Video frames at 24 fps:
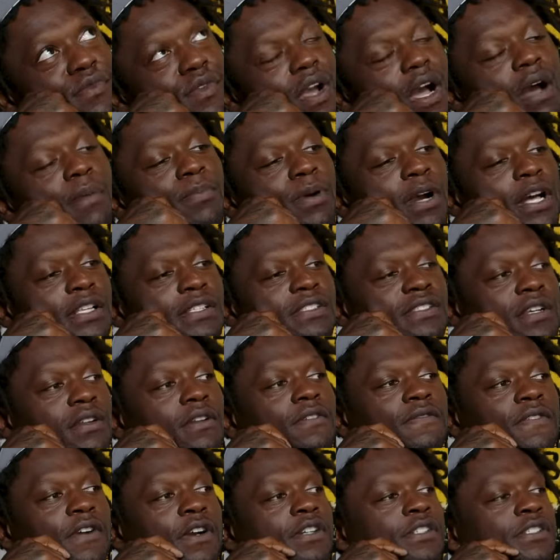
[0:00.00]
I'd probably say the
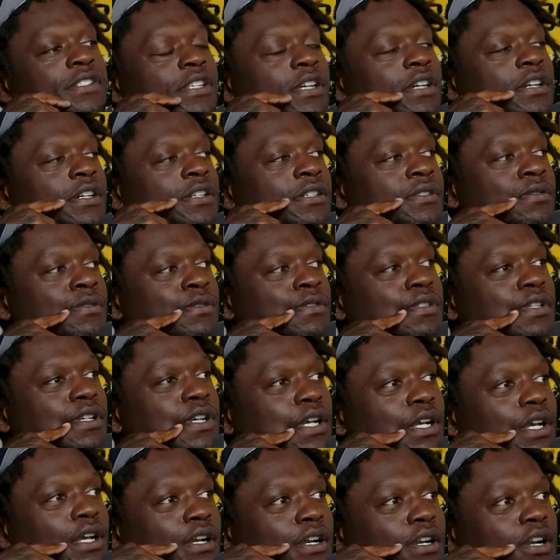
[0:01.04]
first time
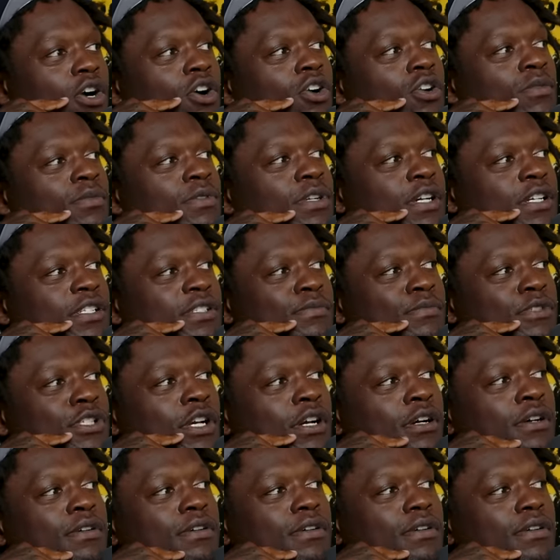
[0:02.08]
Kobe cussed me out.